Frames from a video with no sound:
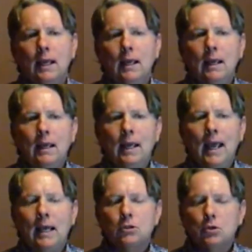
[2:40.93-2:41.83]
he
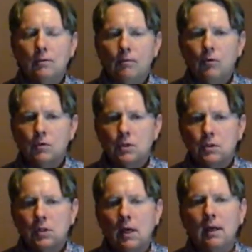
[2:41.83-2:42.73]
has
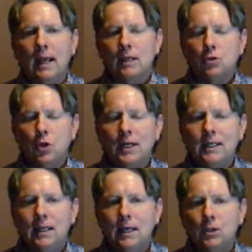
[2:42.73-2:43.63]
good
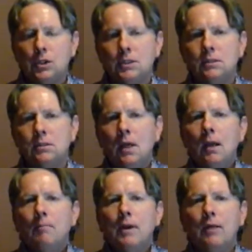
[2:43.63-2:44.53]
intentions,
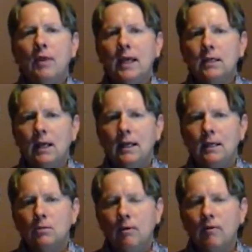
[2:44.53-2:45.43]
but I think
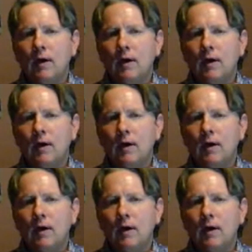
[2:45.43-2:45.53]
it's going to be